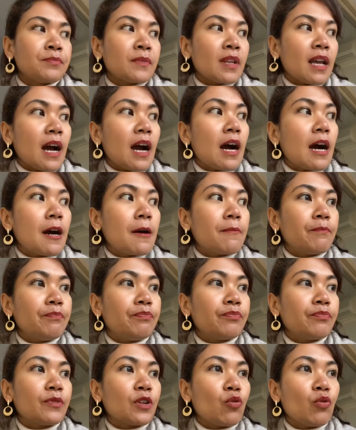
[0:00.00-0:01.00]

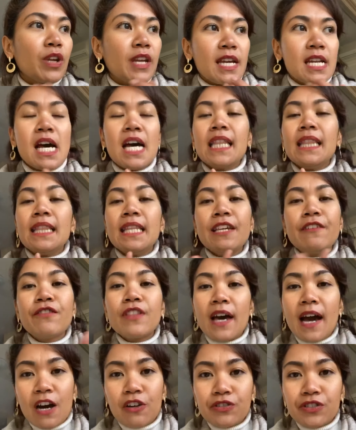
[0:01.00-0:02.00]
um, we cannot leave the
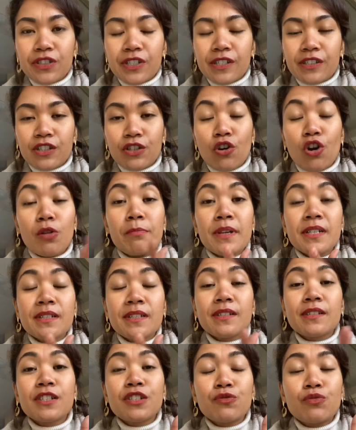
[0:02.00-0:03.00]
houses and all
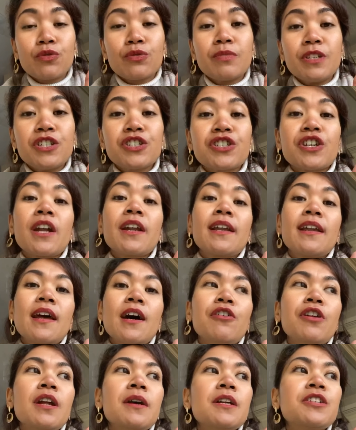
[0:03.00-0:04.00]
businesses will be shut
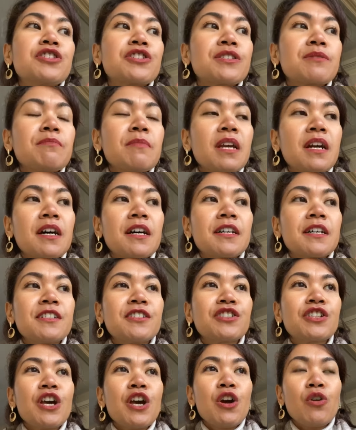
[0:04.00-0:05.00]
down just
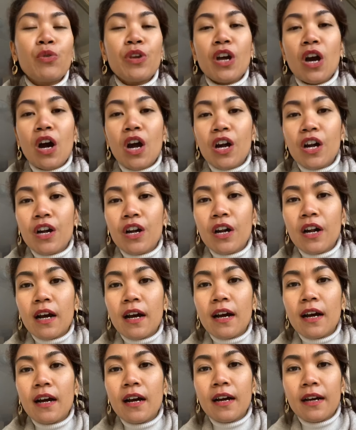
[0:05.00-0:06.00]
because we are
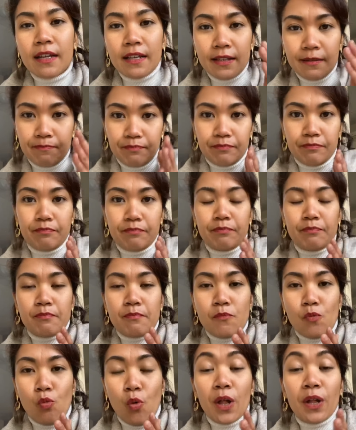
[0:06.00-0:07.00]
uh,
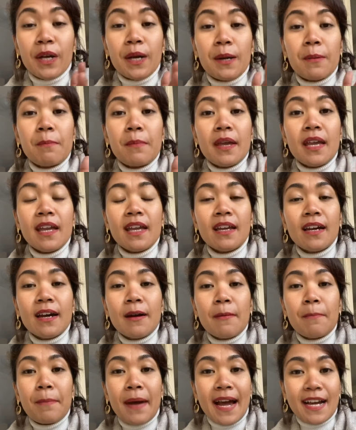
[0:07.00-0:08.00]
welcoming
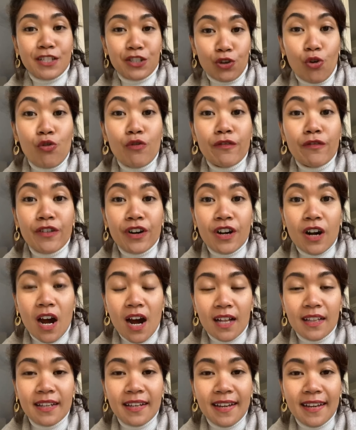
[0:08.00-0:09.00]
Passover
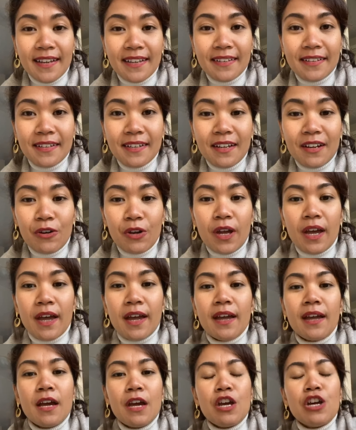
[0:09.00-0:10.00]
holiday.
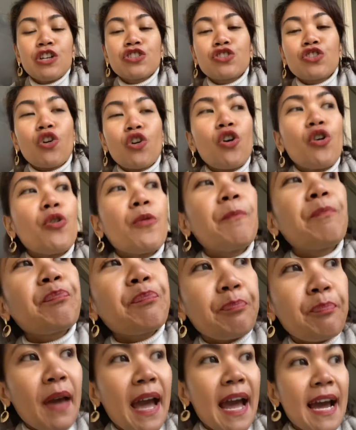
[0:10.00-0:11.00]
Okay, so
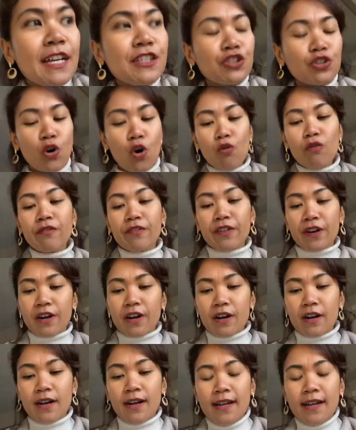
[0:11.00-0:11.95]
Passover